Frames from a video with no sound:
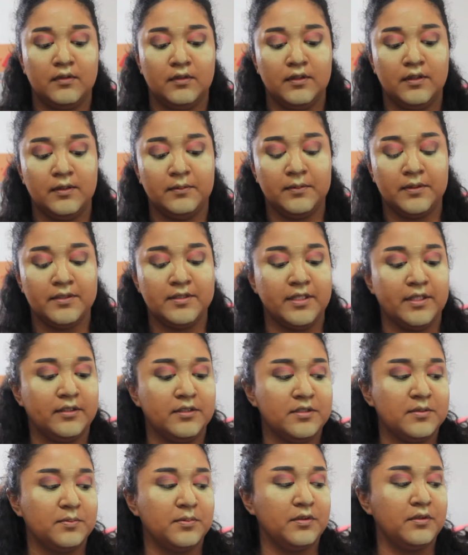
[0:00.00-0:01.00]
Then I'm gonna take
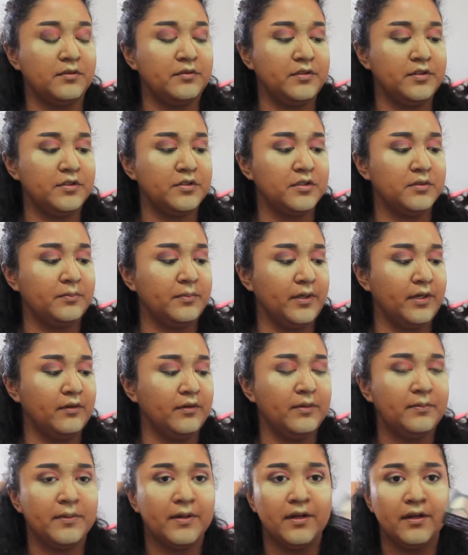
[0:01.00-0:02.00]
this Profusion
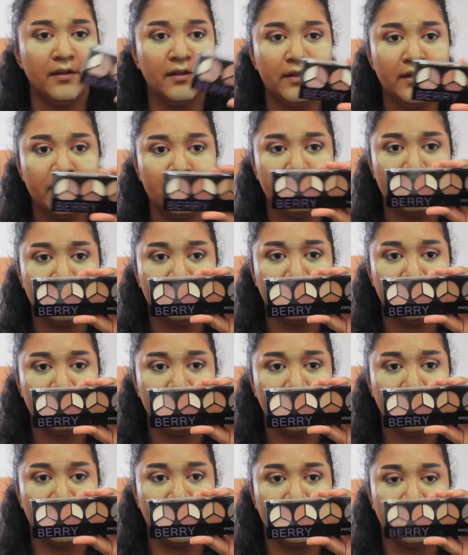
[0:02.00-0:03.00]
Berry palette.
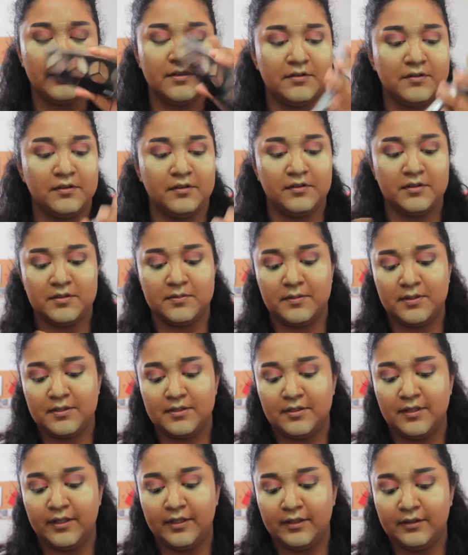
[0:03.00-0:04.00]
I got this for
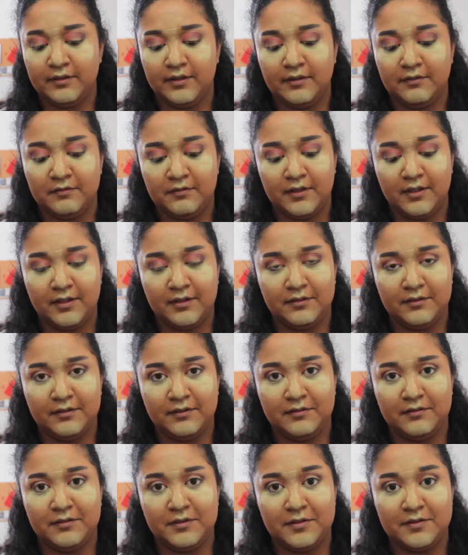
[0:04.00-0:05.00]
Christmas. I have not
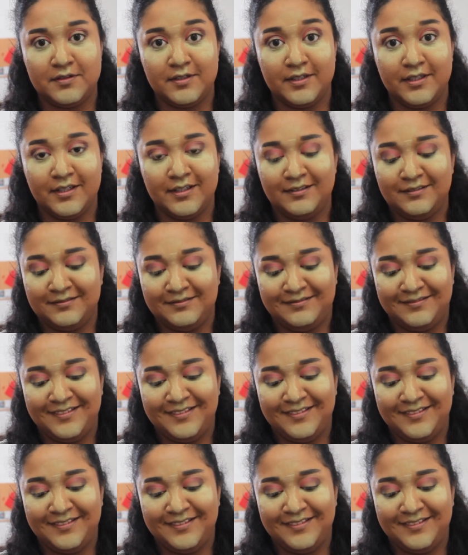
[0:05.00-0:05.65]
used it yet.